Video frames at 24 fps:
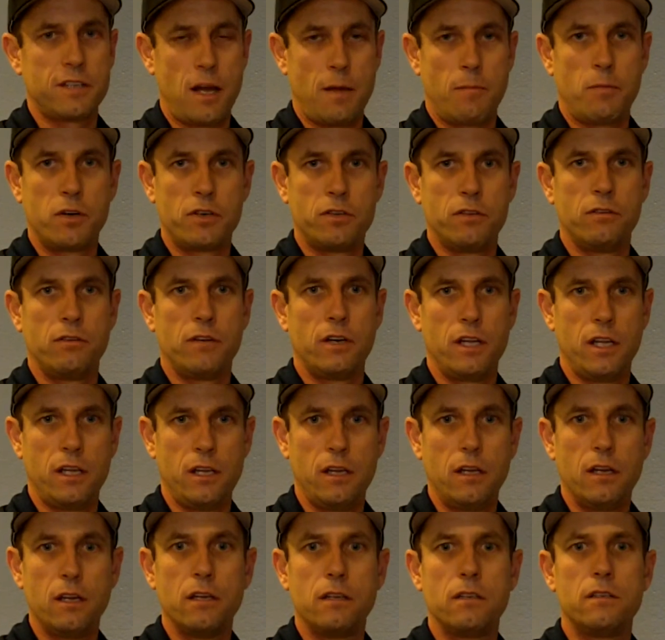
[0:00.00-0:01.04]

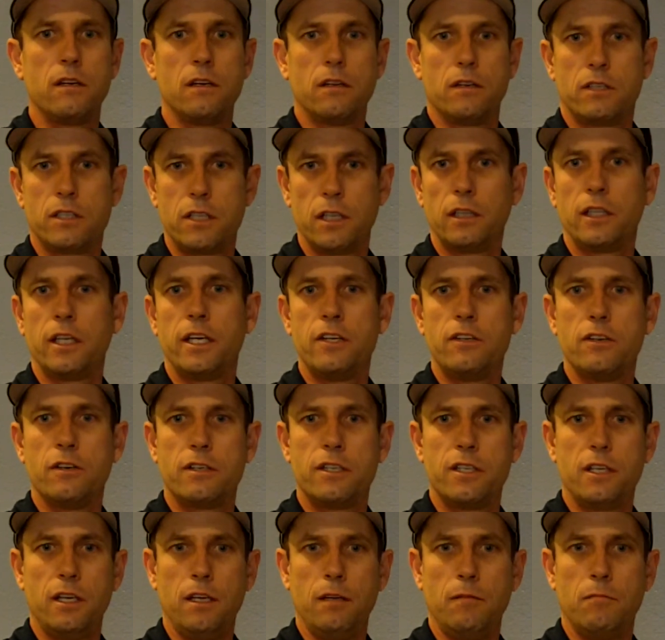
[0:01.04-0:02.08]
opportunity to lead your
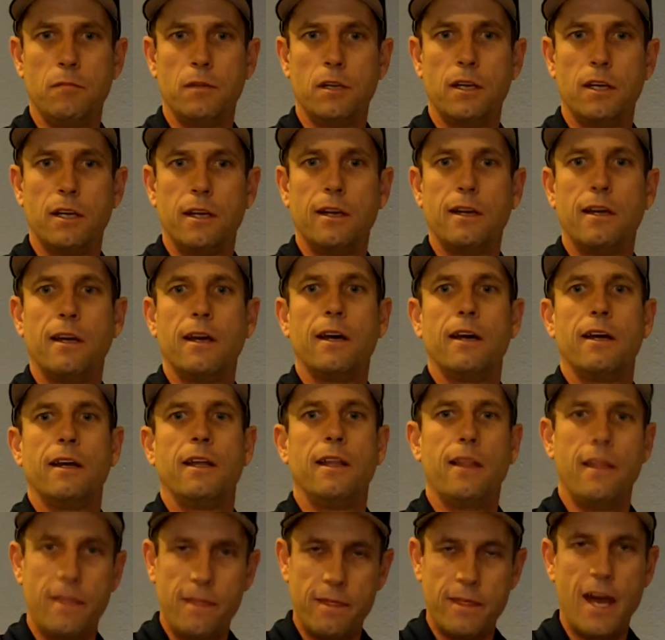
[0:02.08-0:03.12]
team.
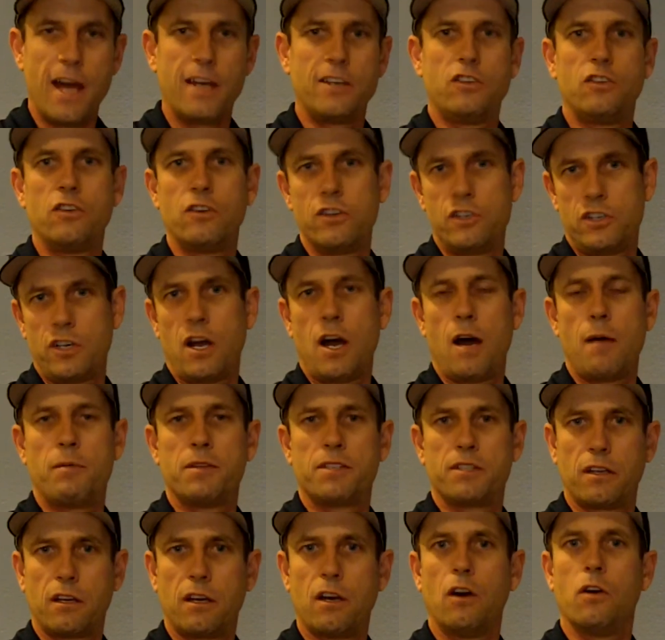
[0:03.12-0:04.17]
That's your job as
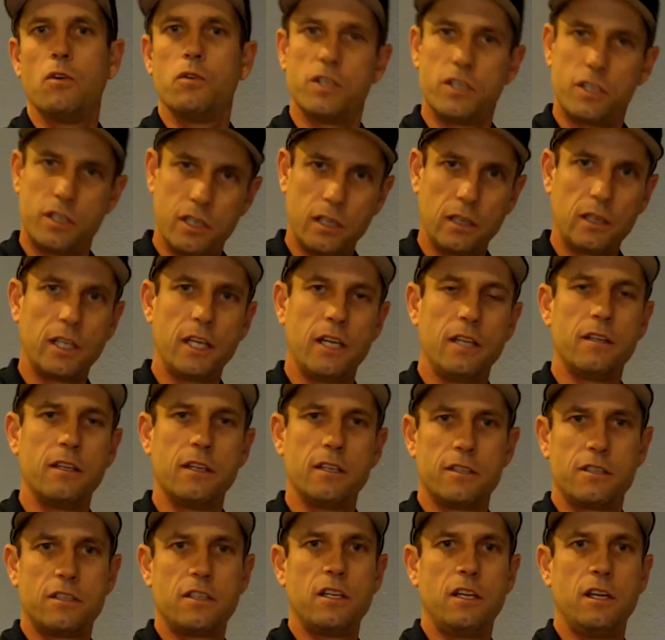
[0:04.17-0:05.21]
a coach, to lead
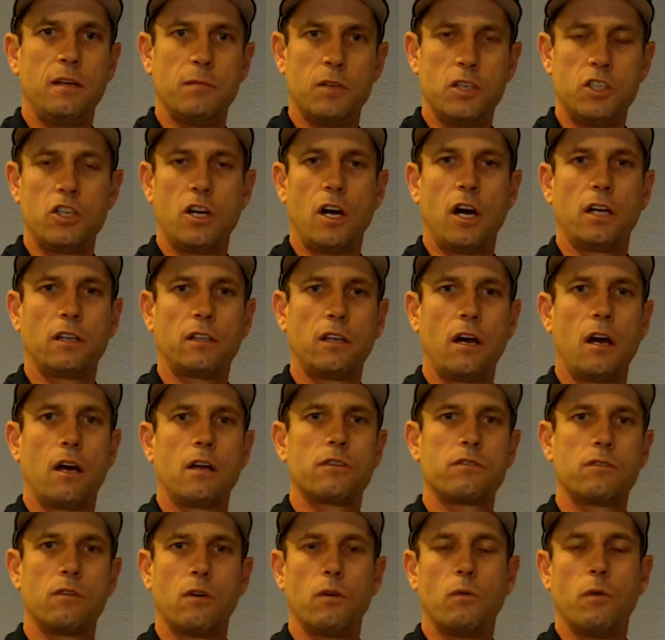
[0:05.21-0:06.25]
this team, and chalk
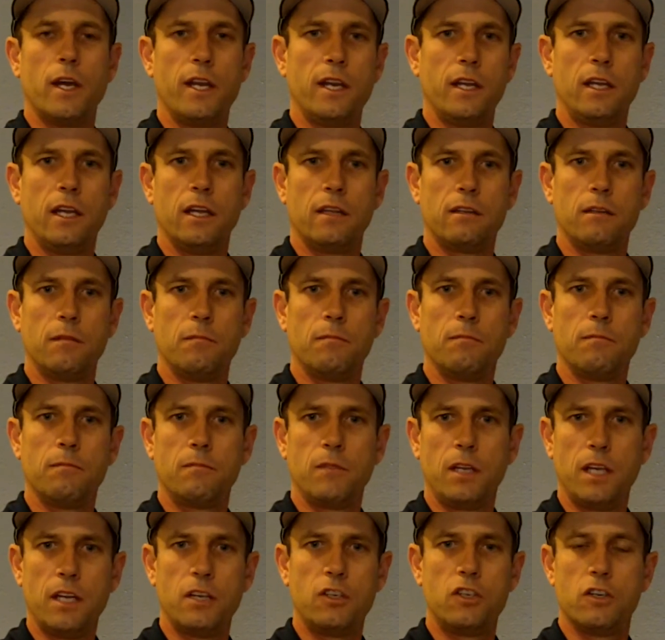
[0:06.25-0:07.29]
talks are a way to
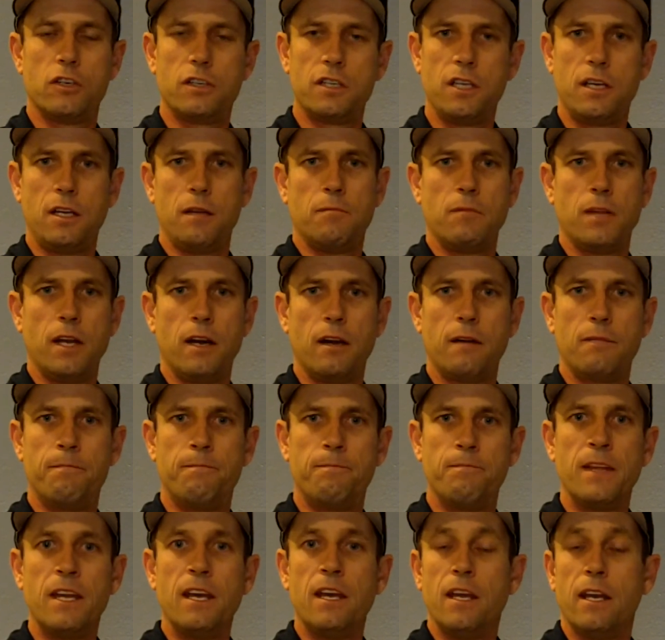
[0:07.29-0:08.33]
get your team there.
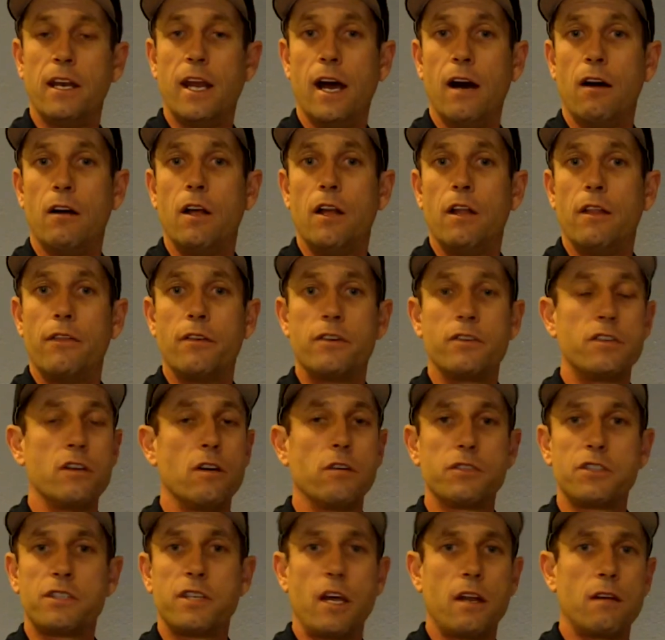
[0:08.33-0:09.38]
Now, there's no
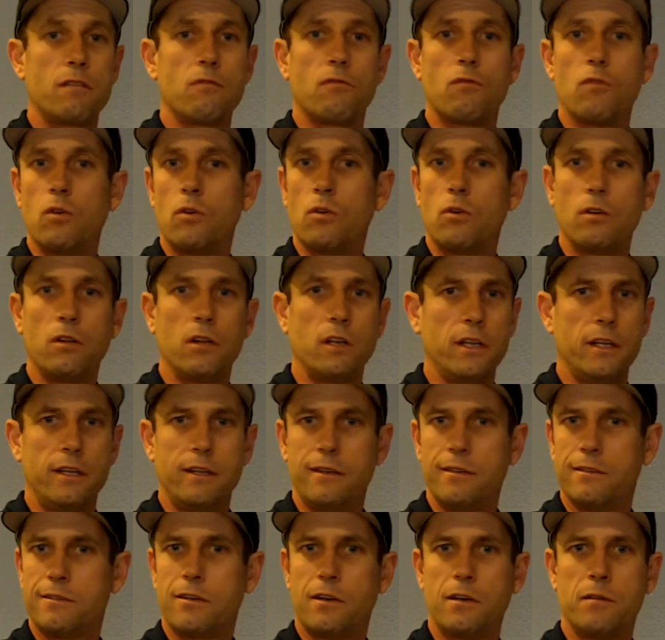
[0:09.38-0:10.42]
set rule
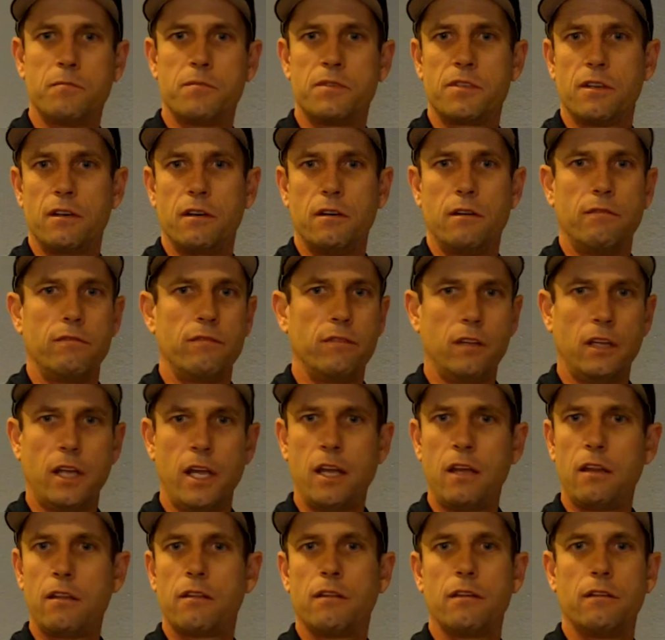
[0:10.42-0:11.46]
in terms of
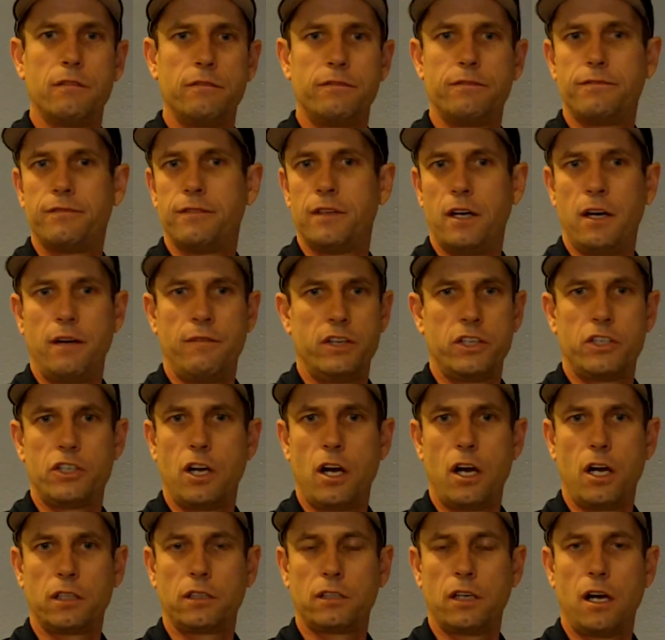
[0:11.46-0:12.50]
length of a
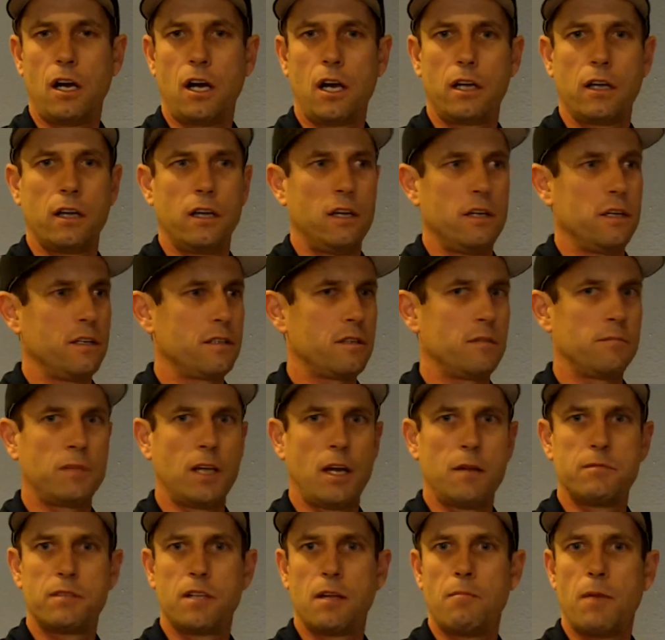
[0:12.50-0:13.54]
chalk talk.
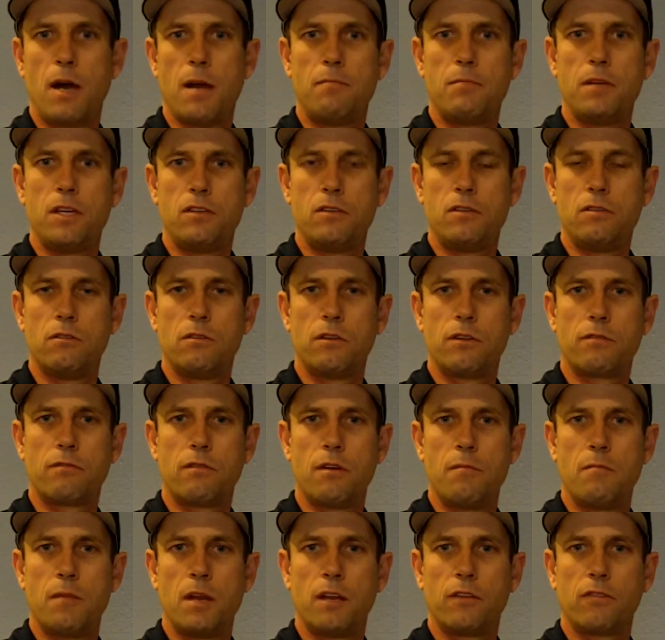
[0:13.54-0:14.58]
Sometimes they might be 2 to
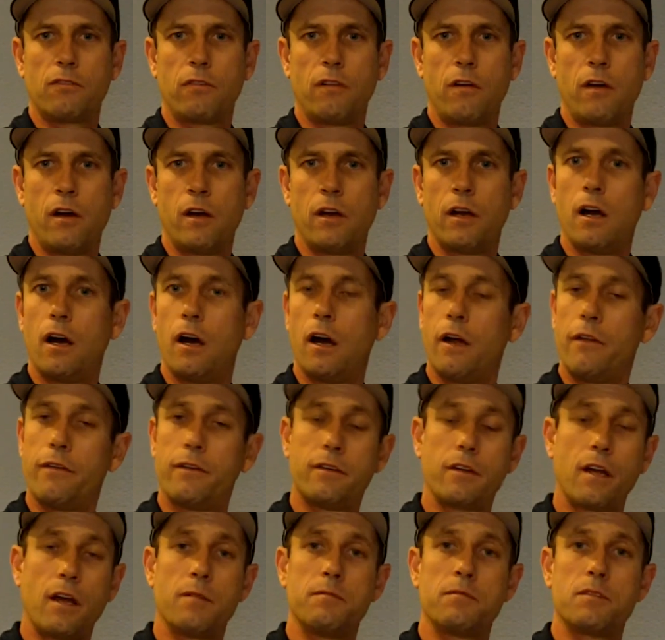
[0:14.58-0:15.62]
3 minutes long. Other
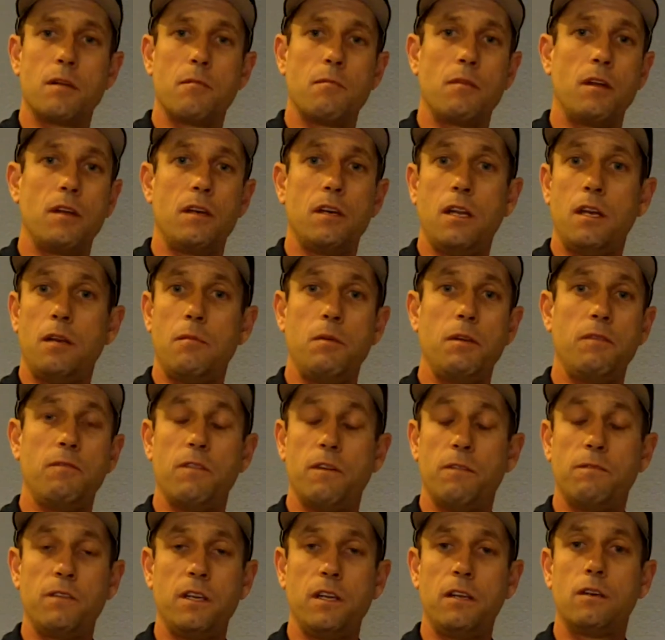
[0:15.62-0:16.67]
times they might need to be
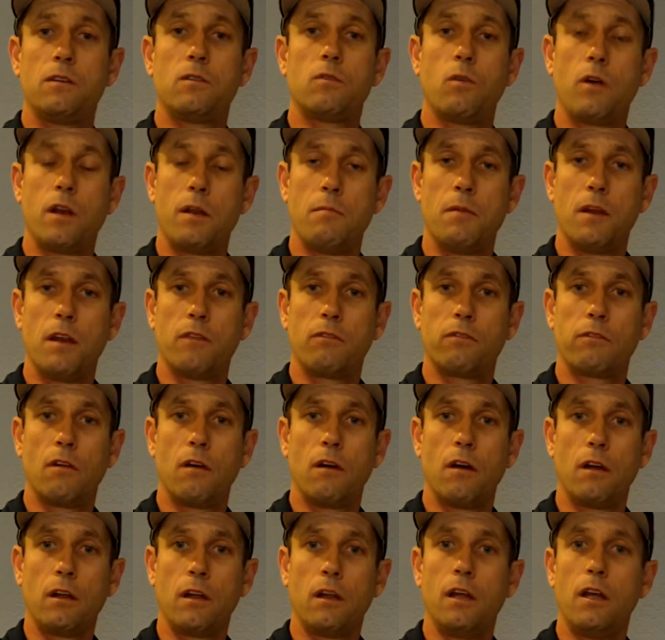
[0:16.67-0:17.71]
15 to 20 minutes
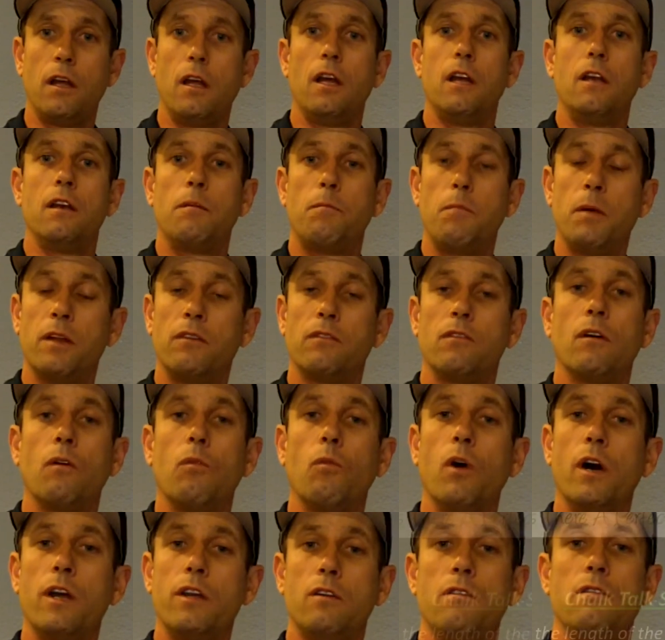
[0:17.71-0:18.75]
long. Depends on
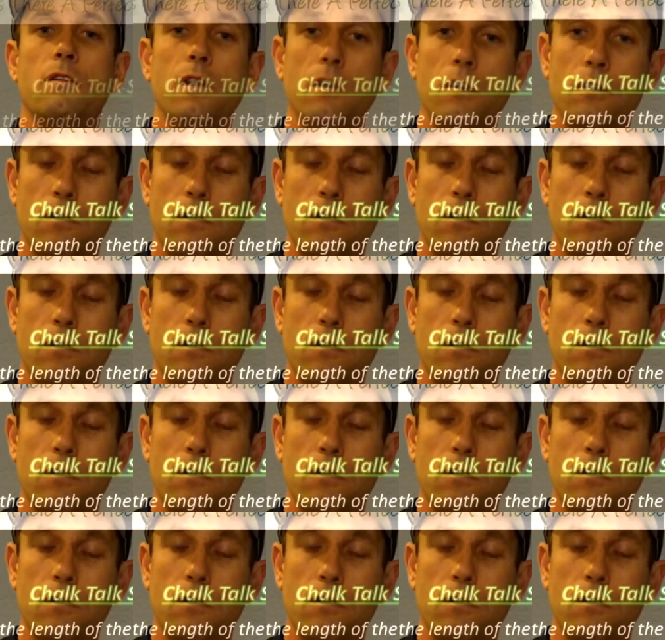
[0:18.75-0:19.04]
what you need